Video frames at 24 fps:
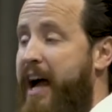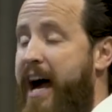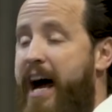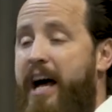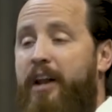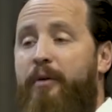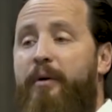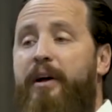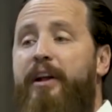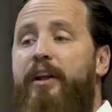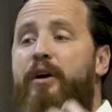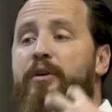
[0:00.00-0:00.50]
How
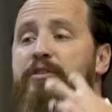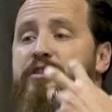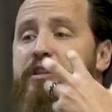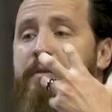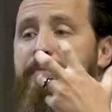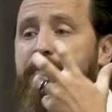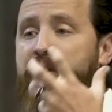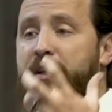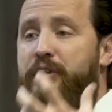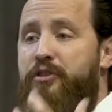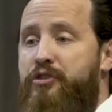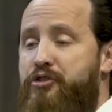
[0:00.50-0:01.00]
do I know
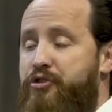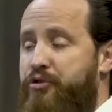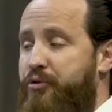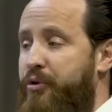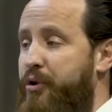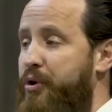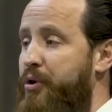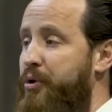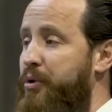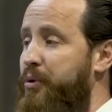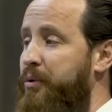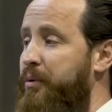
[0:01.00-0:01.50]
something's
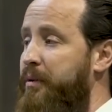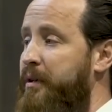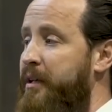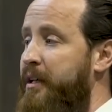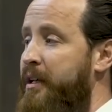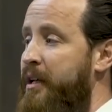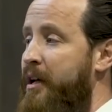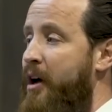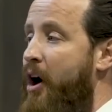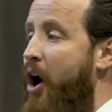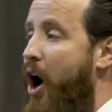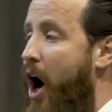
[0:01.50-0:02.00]
true?
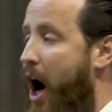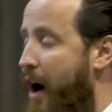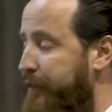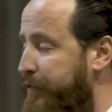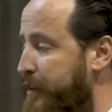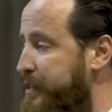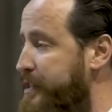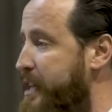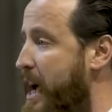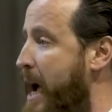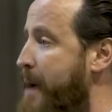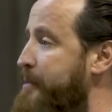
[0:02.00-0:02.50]

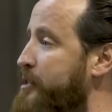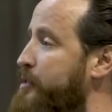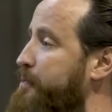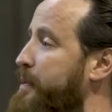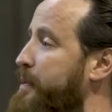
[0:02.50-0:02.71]
Oftentimes